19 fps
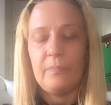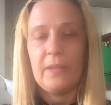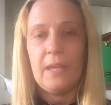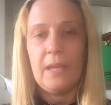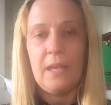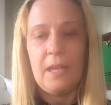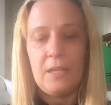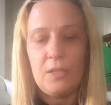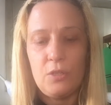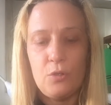
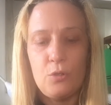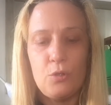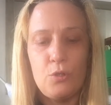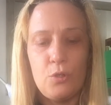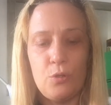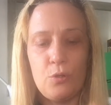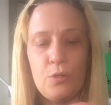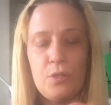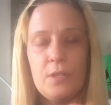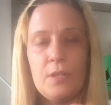And you
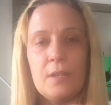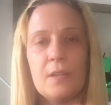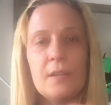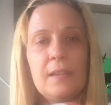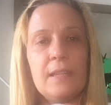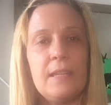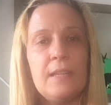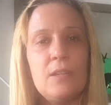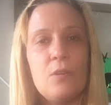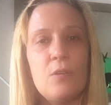should
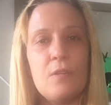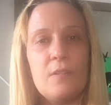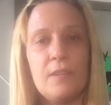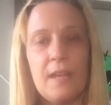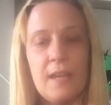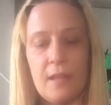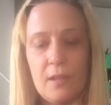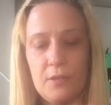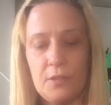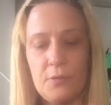clean your
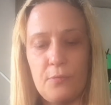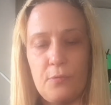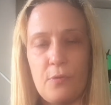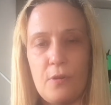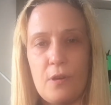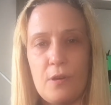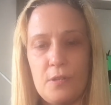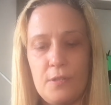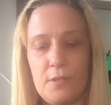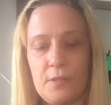nails
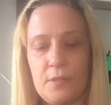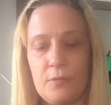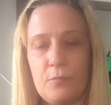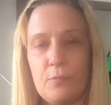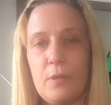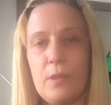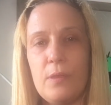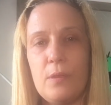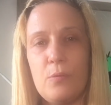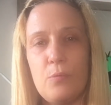first
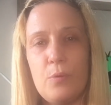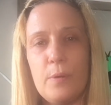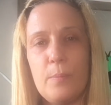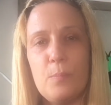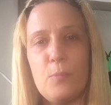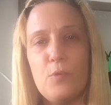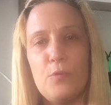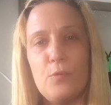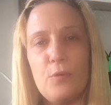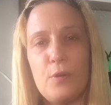with the
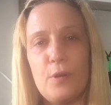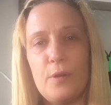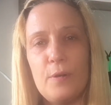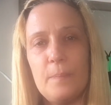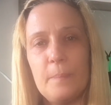remover.